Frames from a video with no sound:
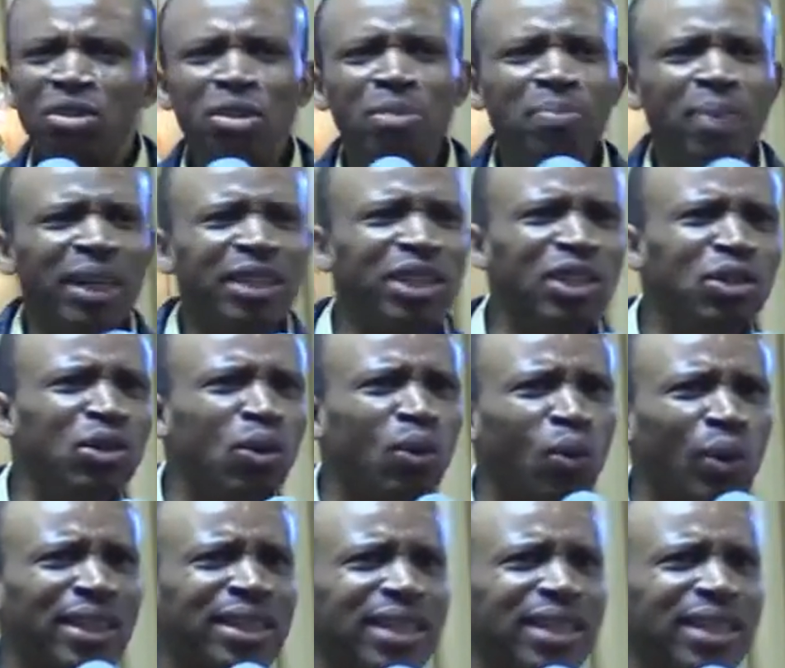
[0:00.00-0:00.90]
Can you imagine